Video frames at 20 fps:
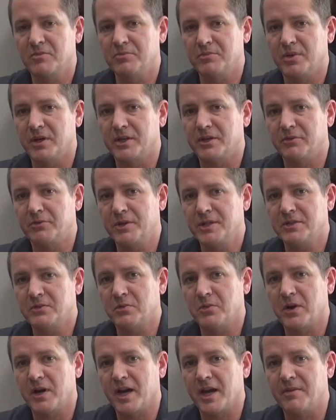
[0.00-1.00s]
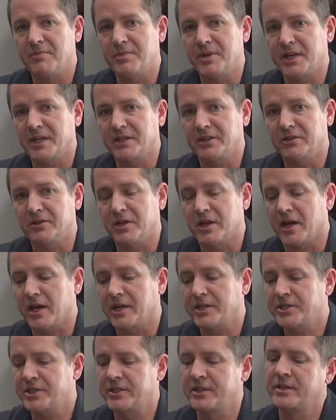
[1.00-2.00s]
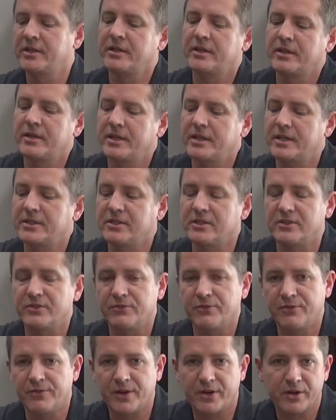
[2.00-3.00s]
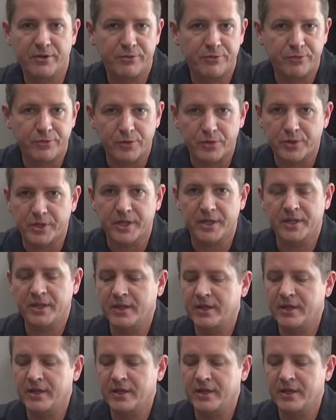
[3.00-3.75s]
but the reason why I picked Grenache is it's very fruity.